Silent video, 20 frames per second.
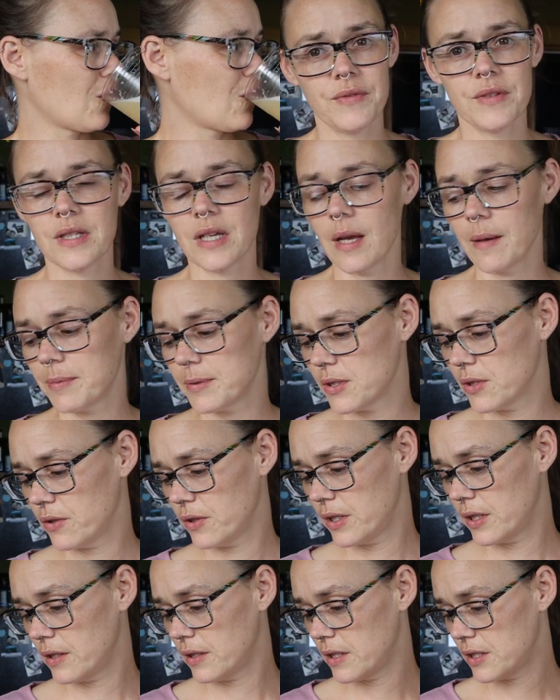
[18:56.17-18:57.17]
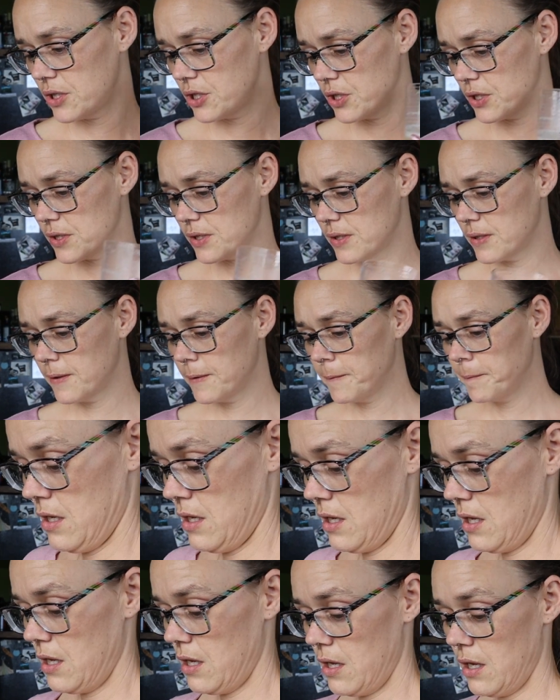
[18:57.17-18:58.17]
It's absolutely delicious.
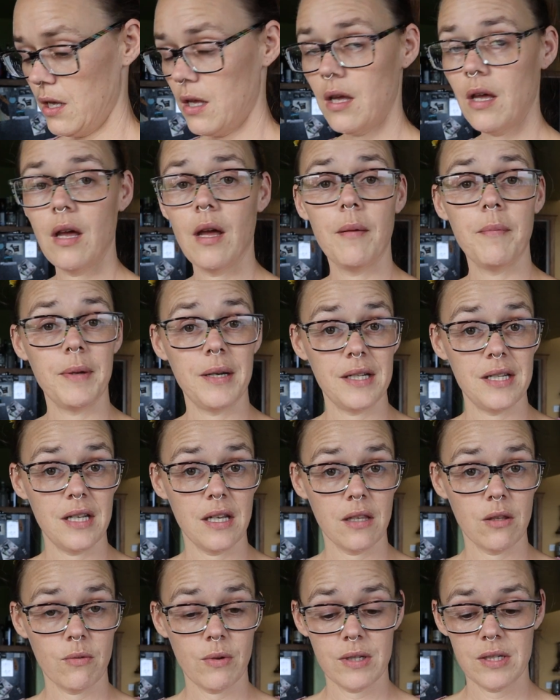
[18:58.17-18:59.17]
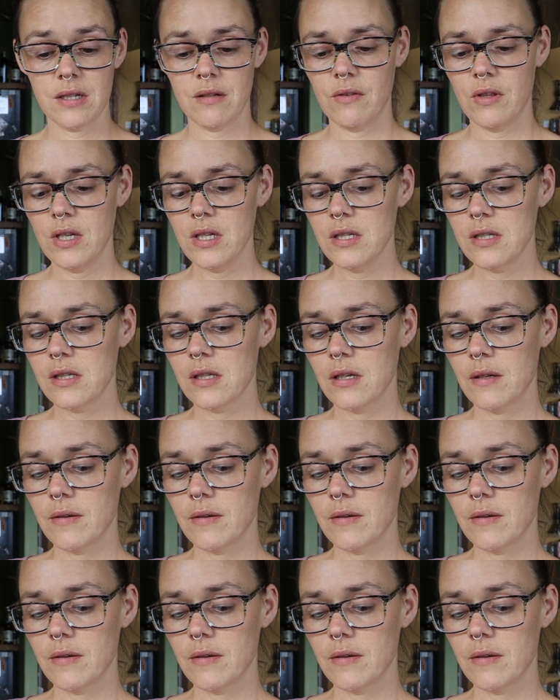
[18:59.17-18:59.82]
I'm gonna take the rest of this